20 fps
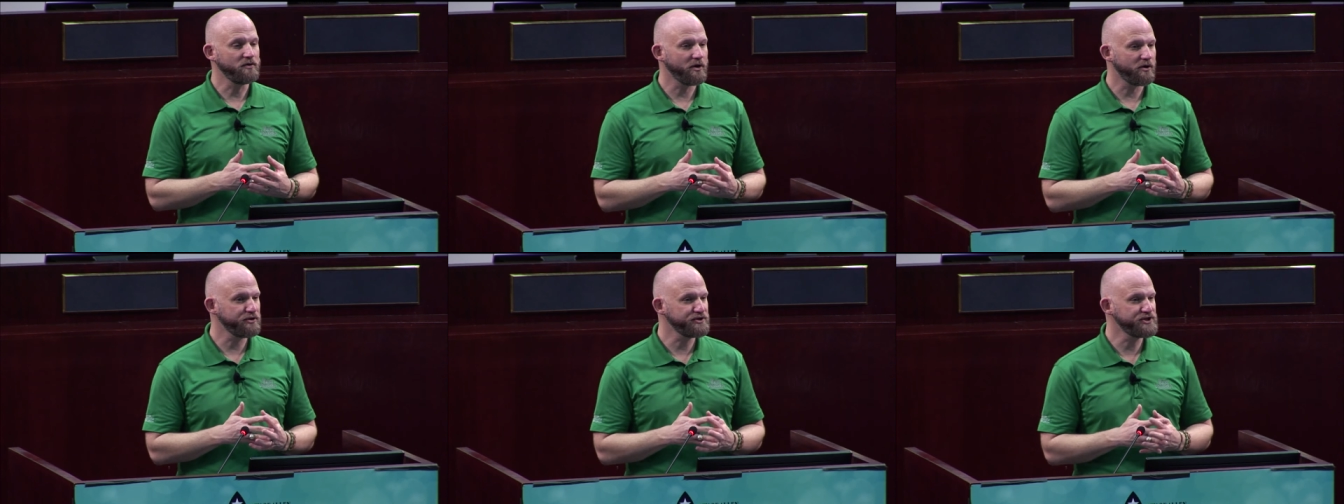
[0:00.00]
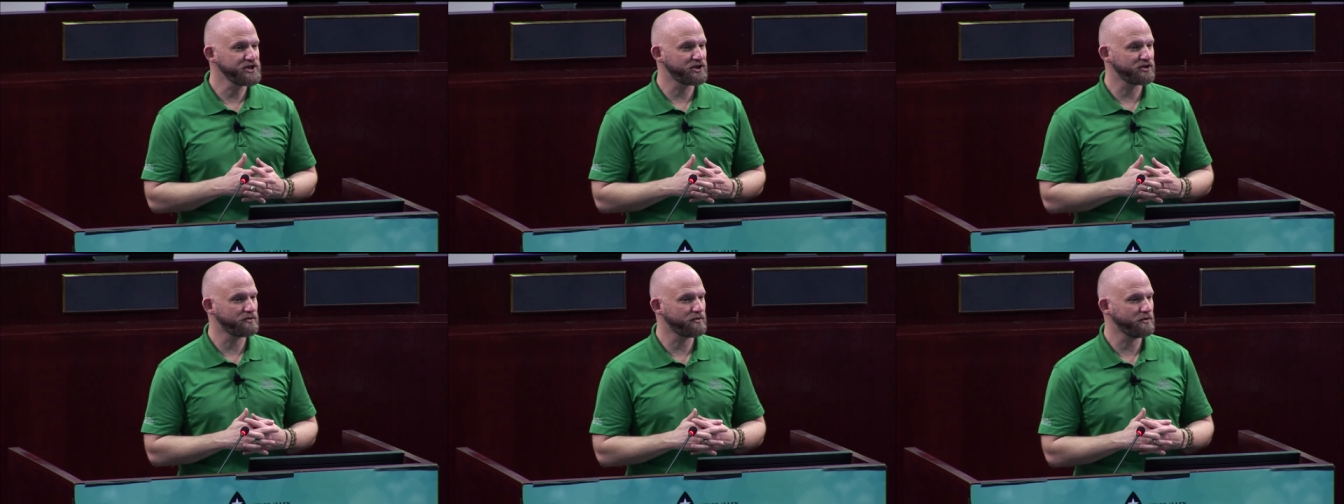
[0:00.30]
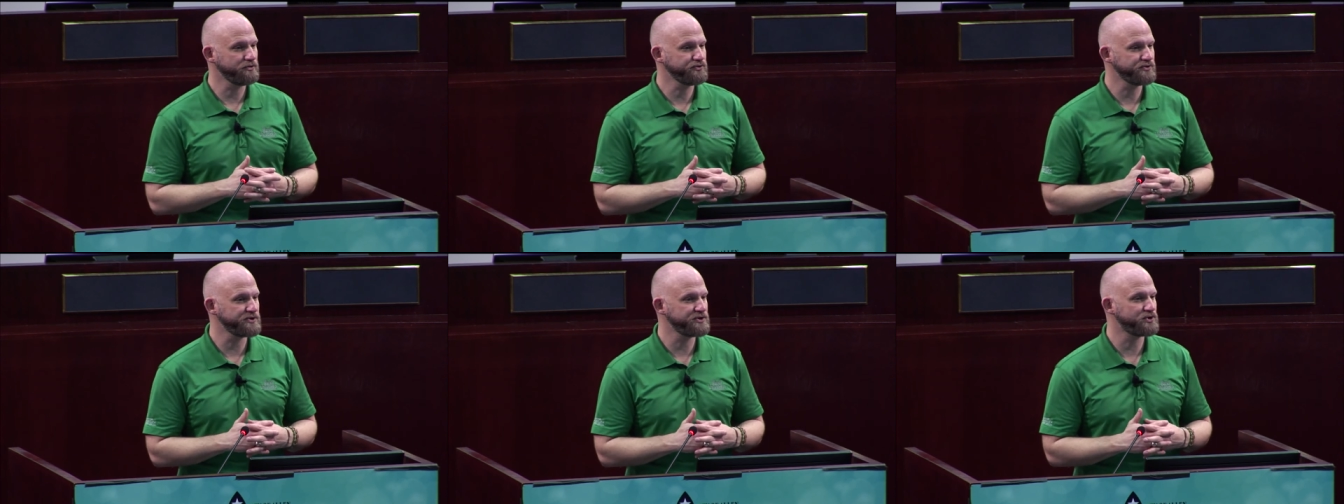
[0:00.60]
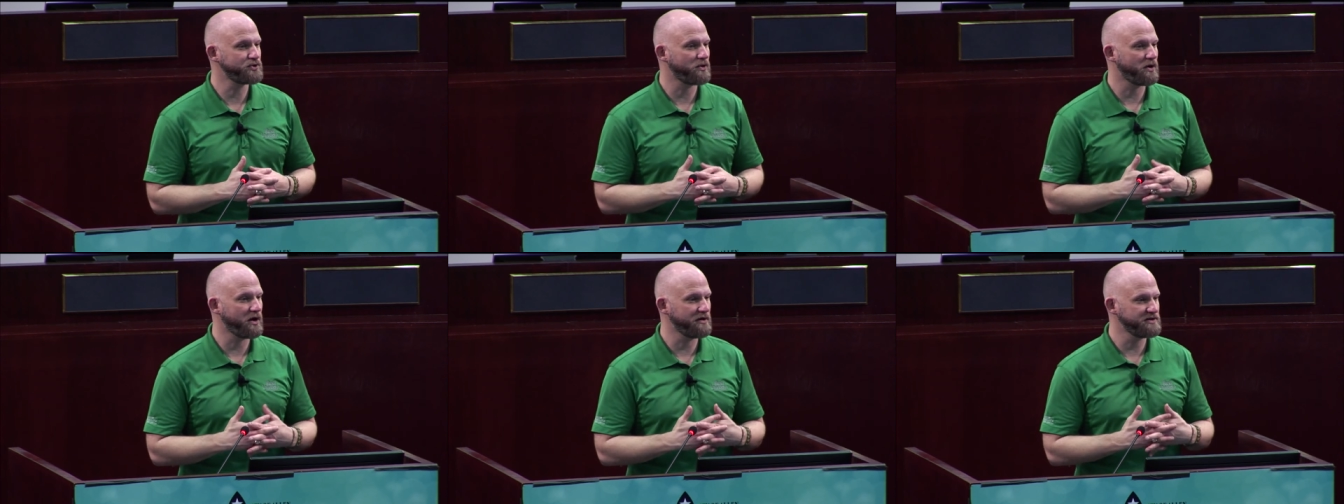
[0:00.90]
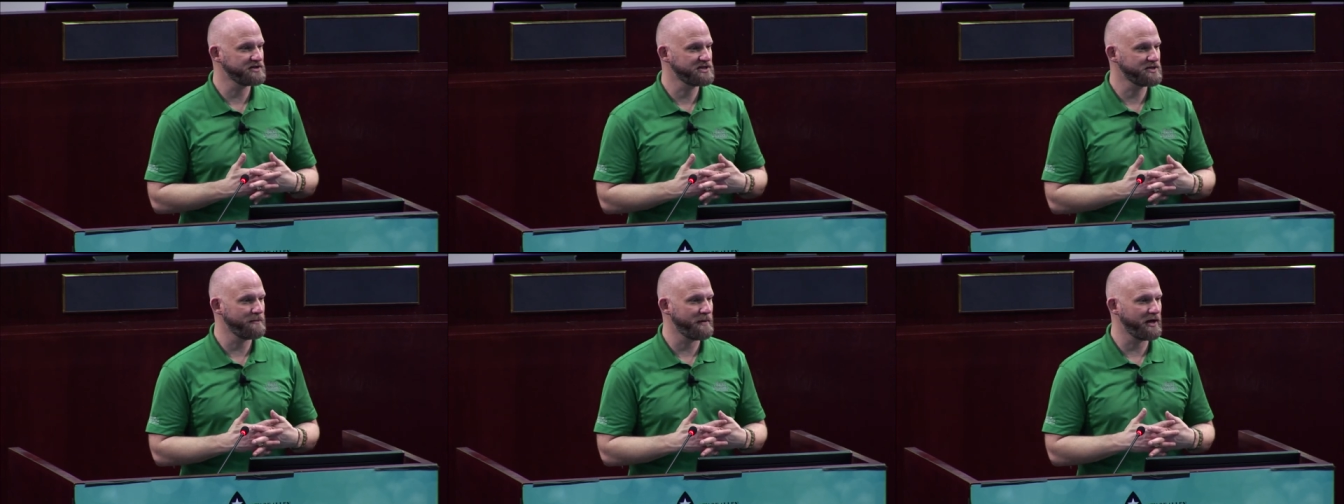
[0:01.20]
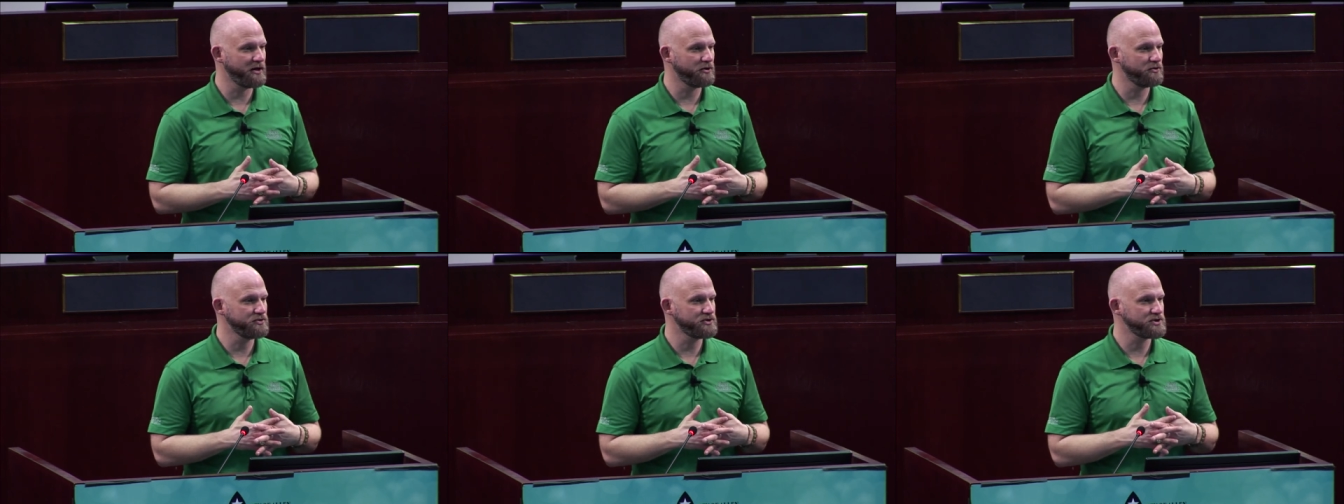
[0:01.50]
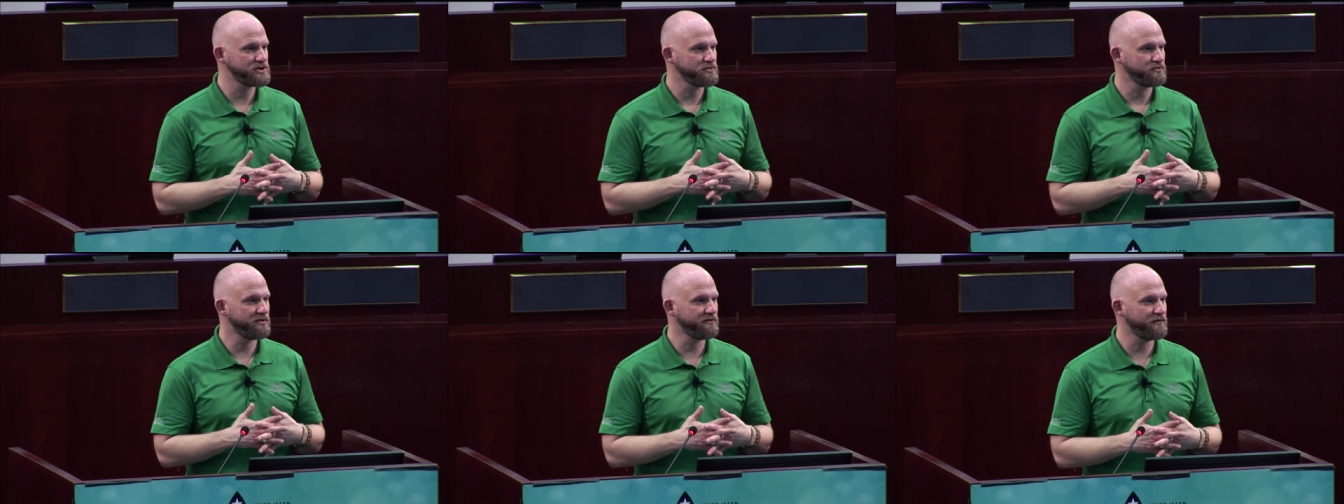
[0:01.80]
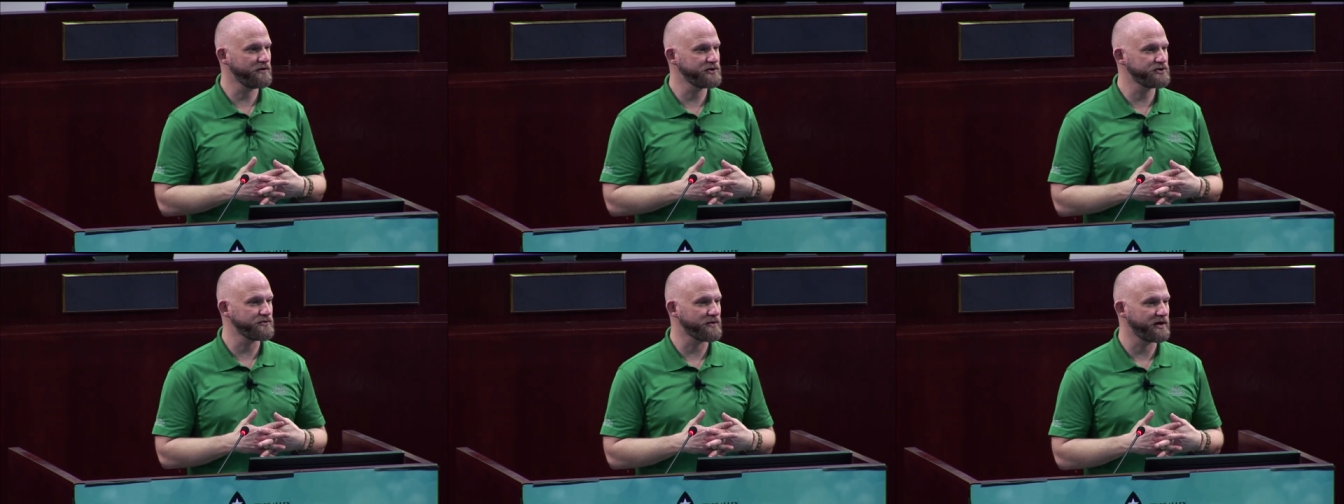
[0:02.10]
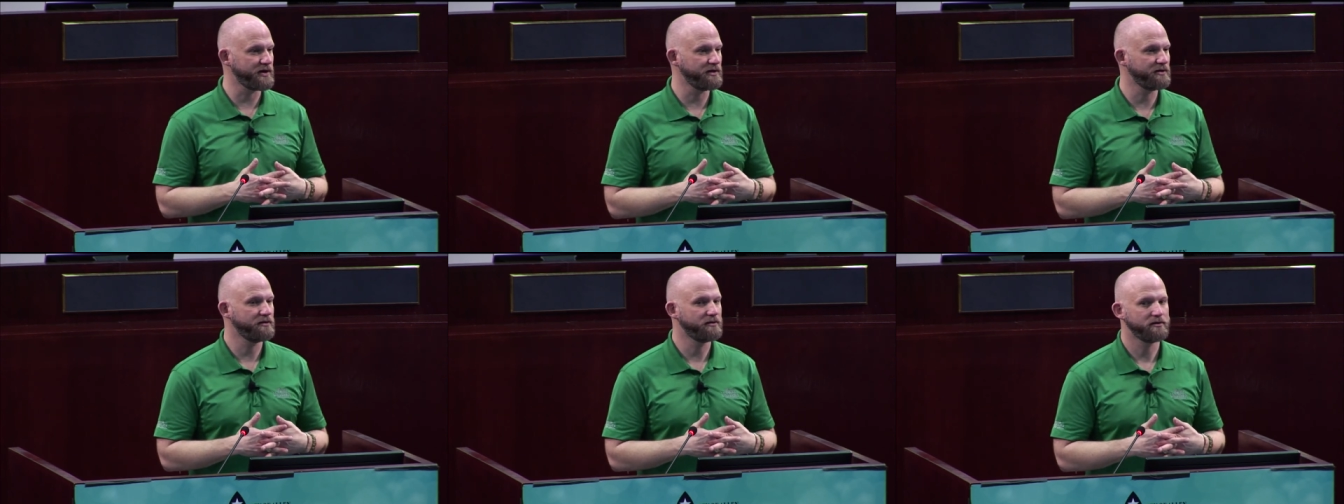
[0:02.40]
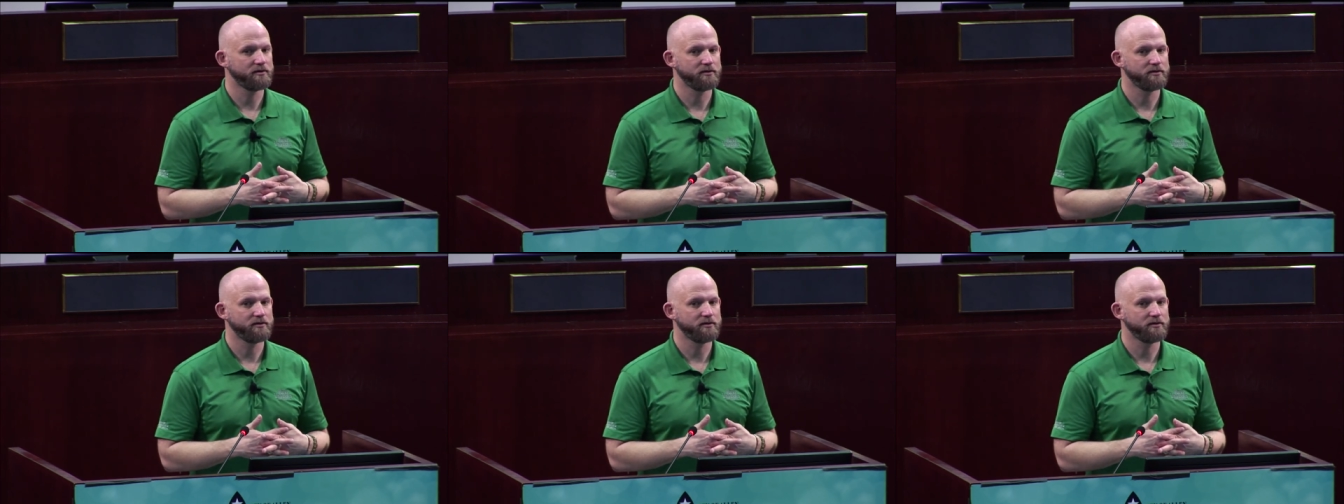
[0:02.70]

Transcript: notice at the grocery store, are the tomatoes refrigerated?